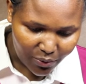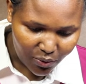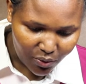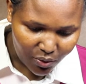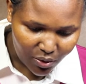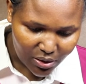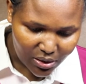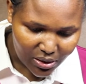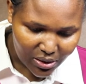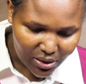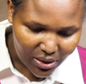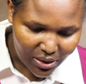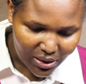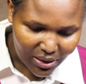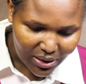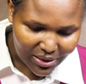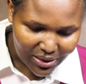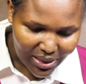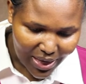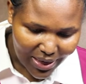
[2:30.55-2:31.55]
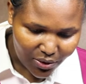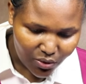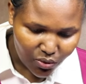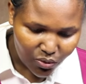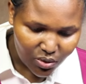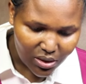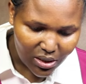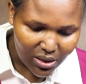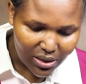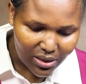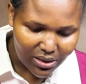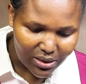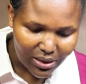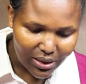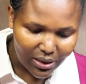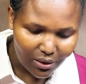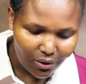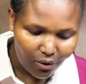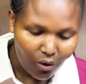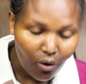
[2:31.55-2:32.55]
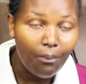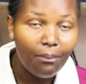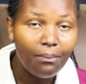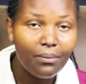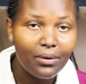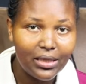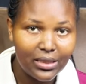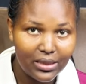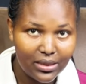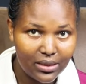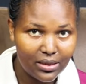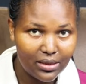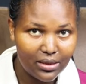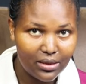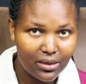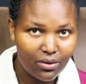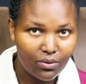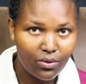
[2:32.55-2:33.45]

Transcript: because the circuit is incomplete.